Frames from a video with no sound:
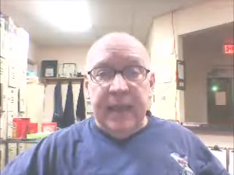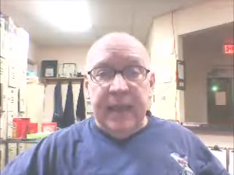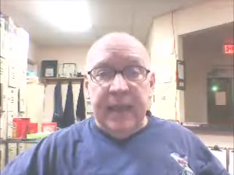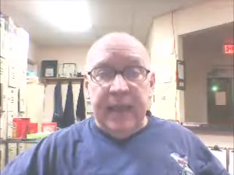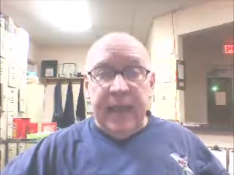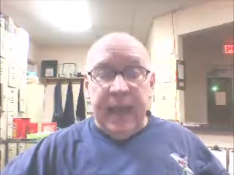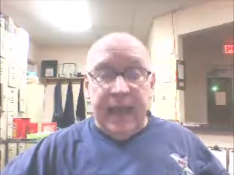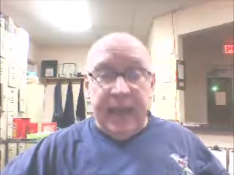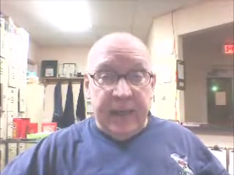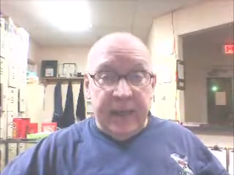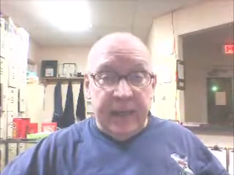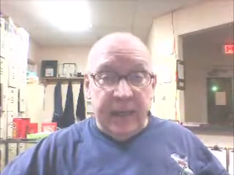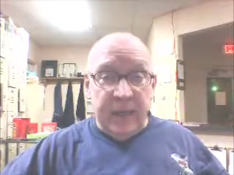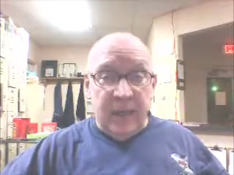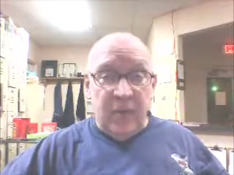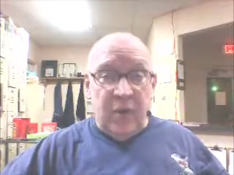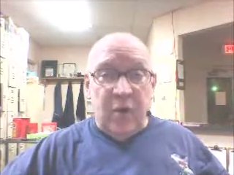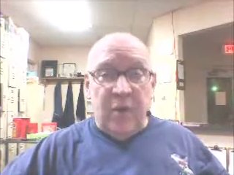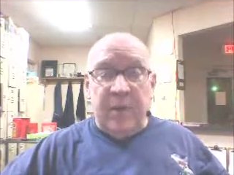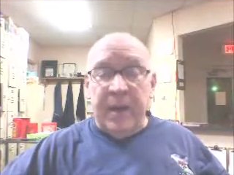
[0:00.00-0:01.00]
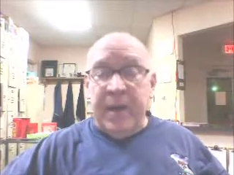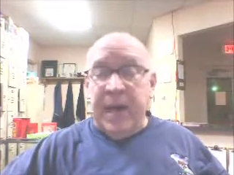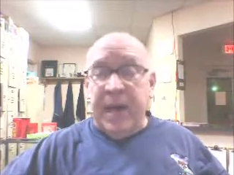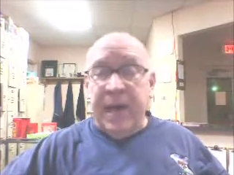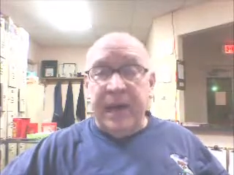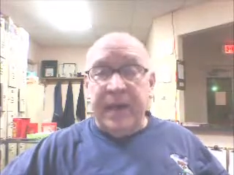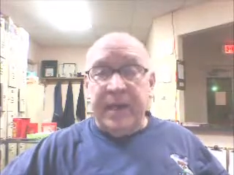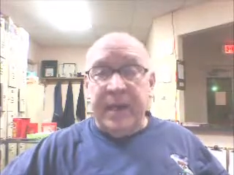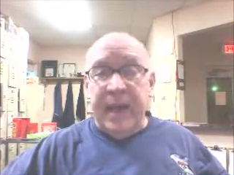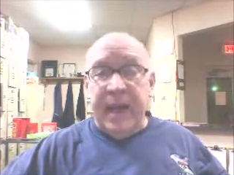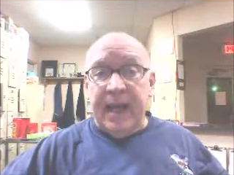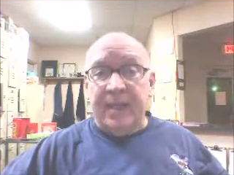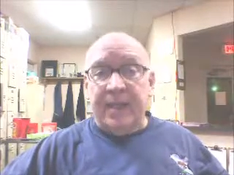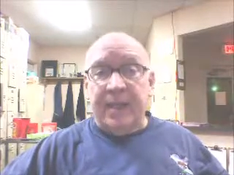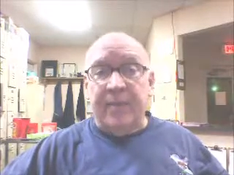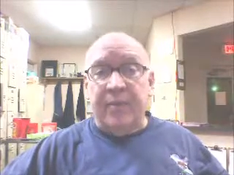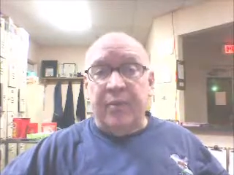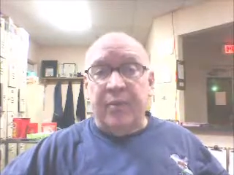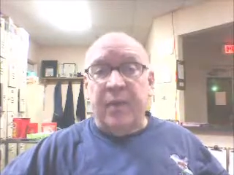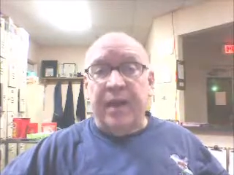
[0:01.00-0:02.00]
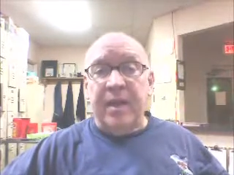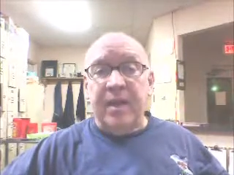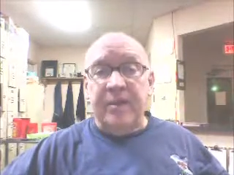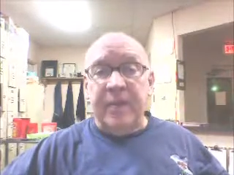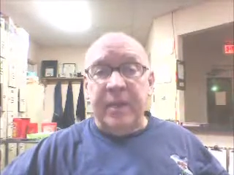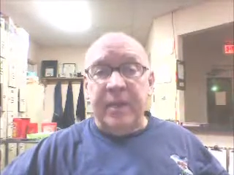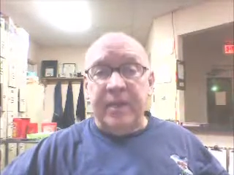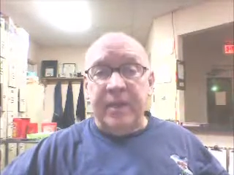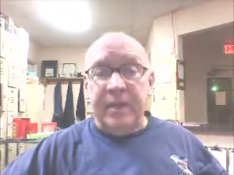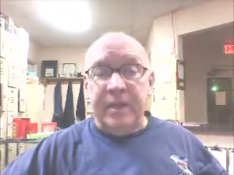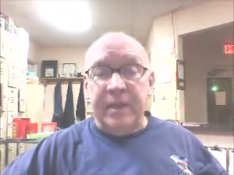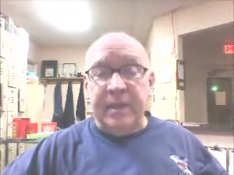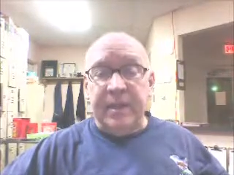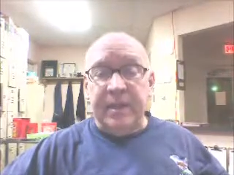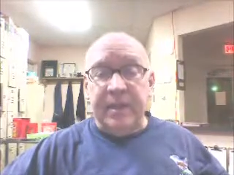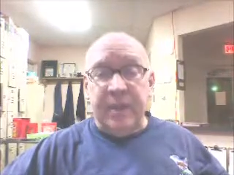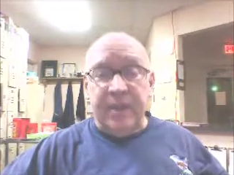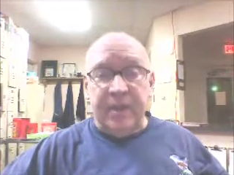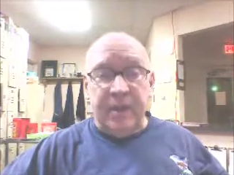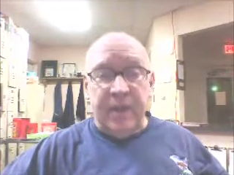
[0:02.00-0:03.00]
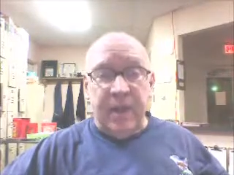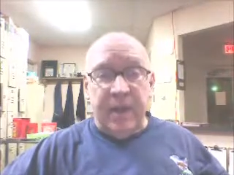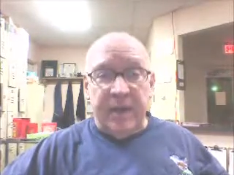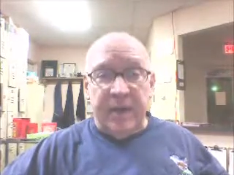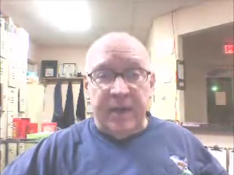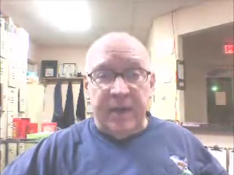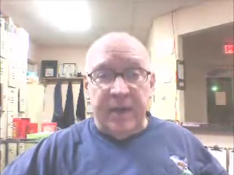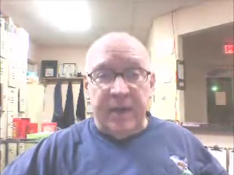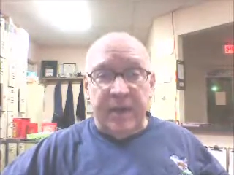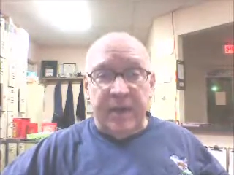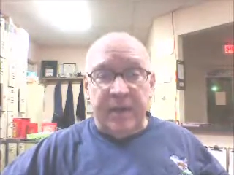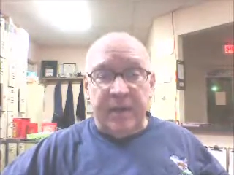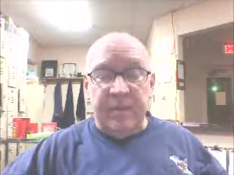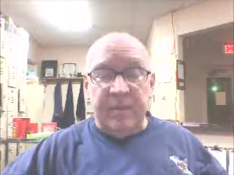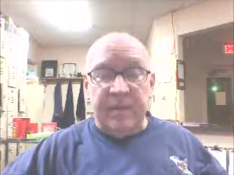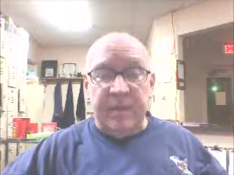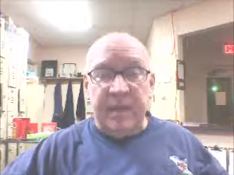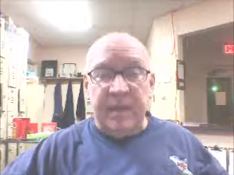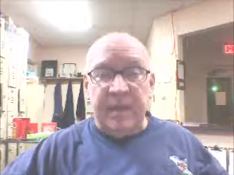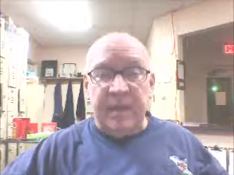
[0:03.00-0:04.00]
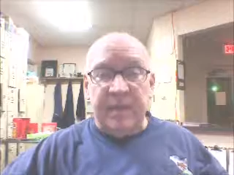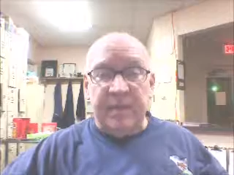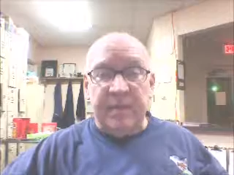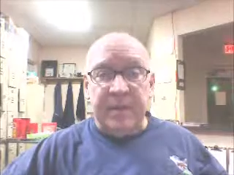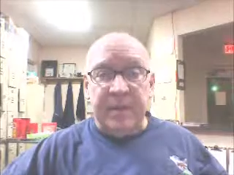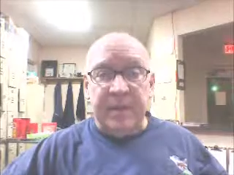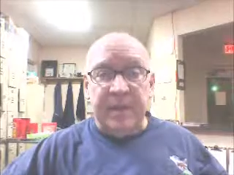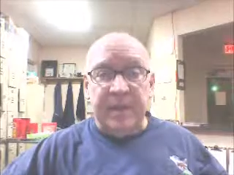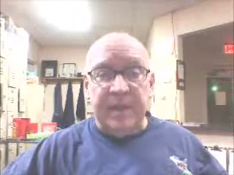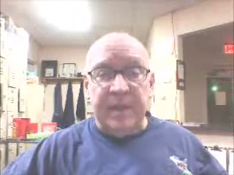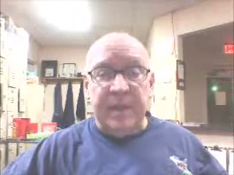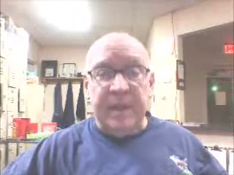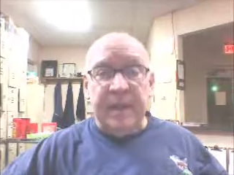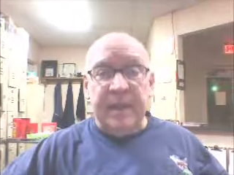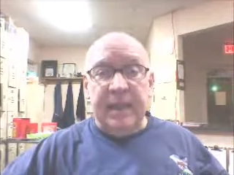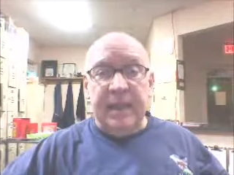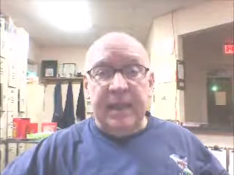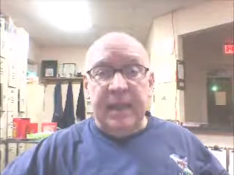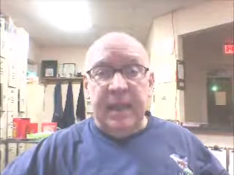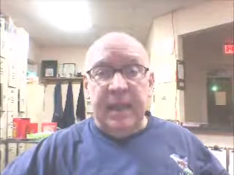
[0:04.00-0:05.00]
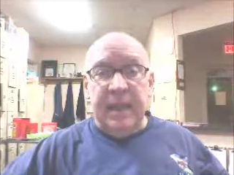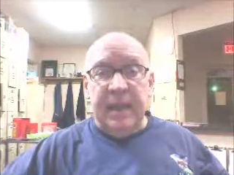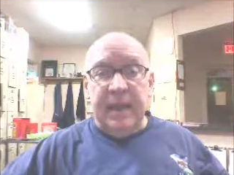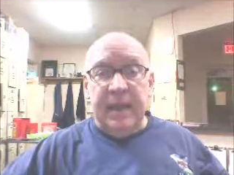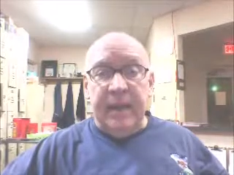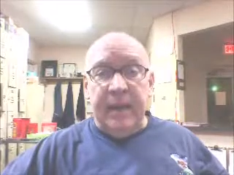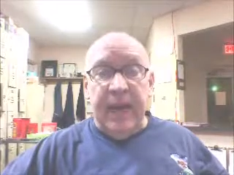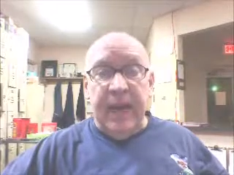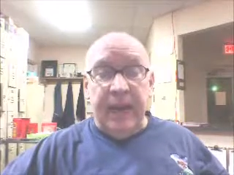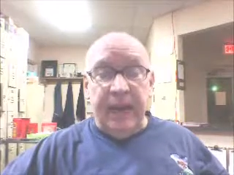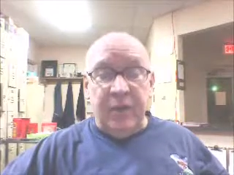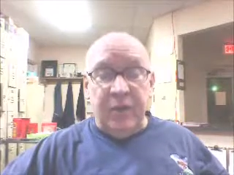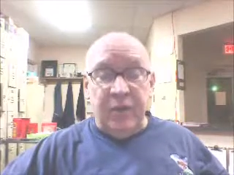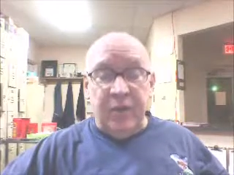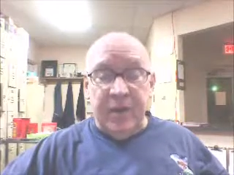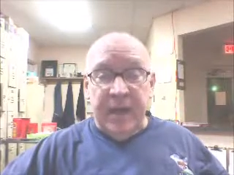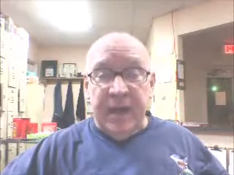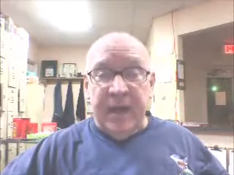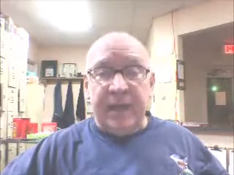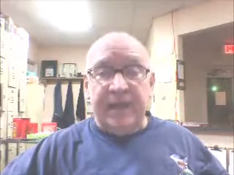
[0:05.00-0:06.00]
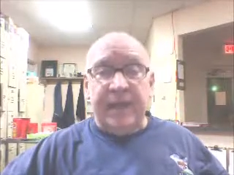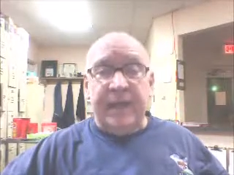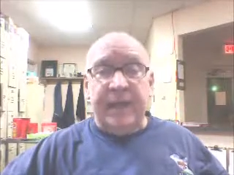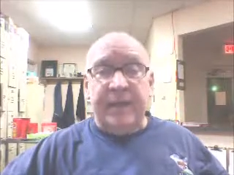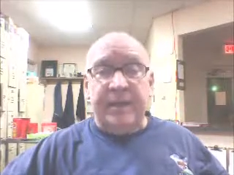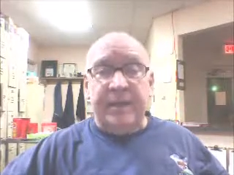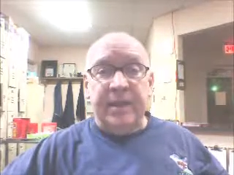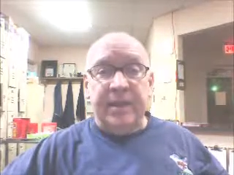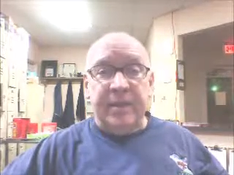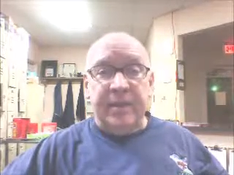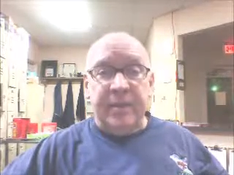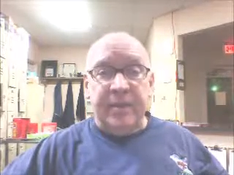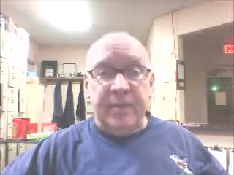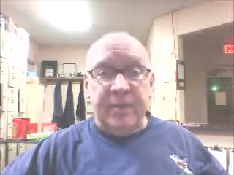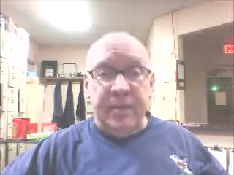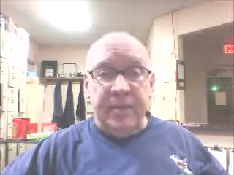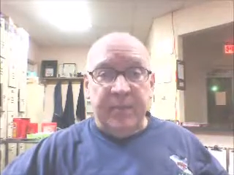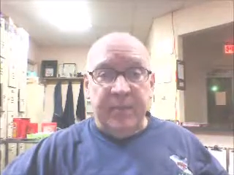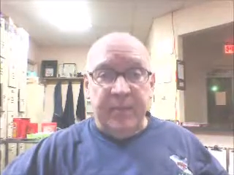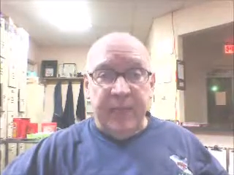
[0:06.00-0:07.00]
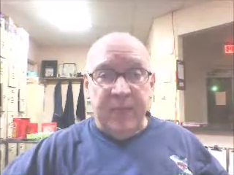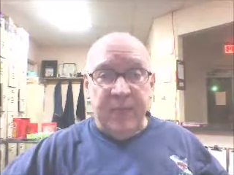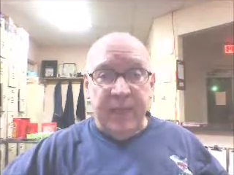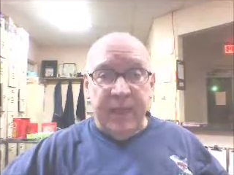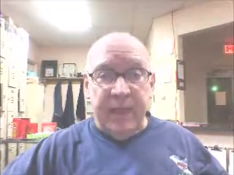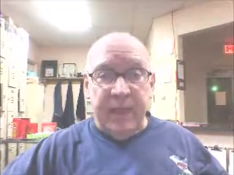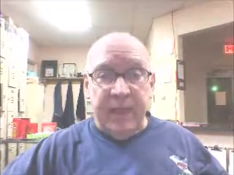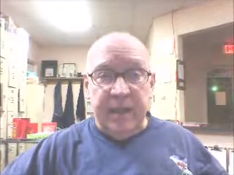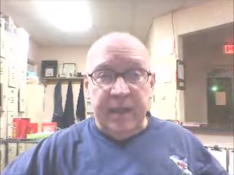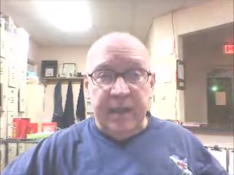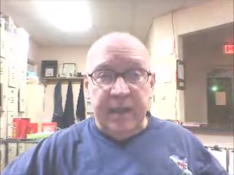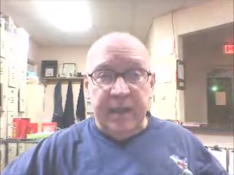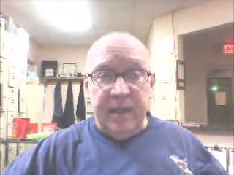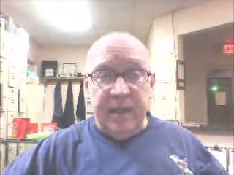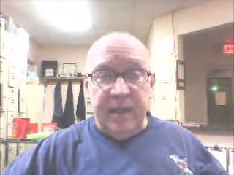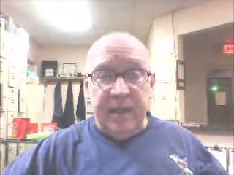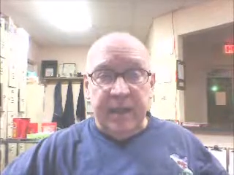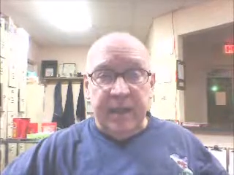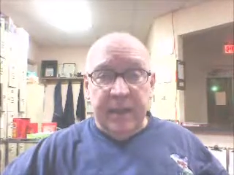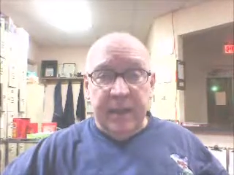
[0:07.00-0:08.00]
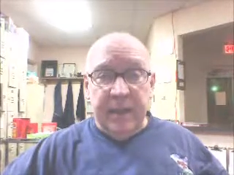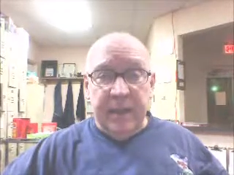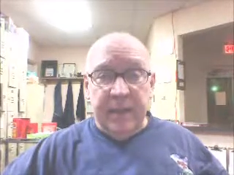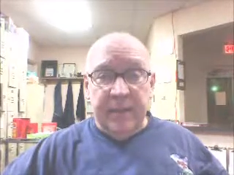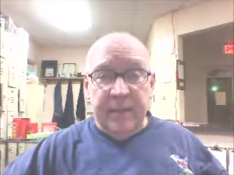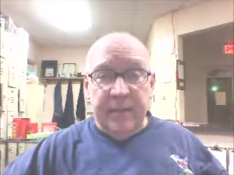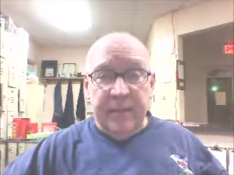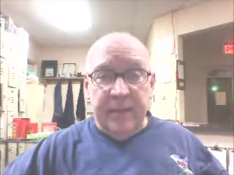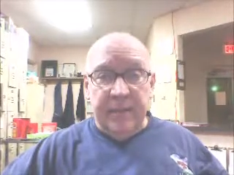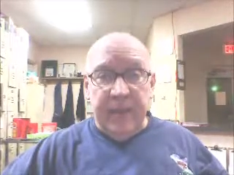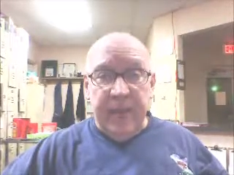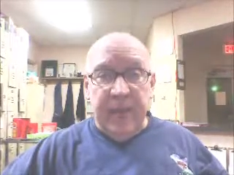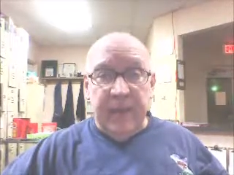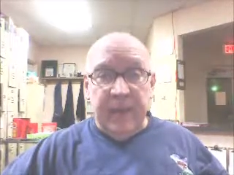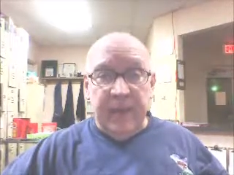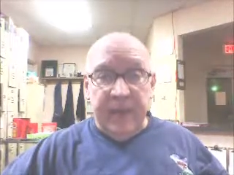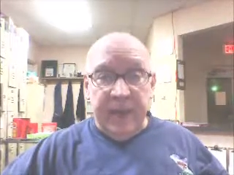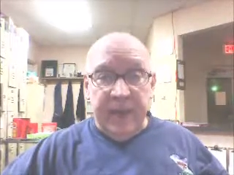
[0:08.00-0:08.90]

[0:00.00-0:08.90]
and I had to go home and I had to actually pray about this and for God to give me some peace because I do not like to turn people away. Uh, I've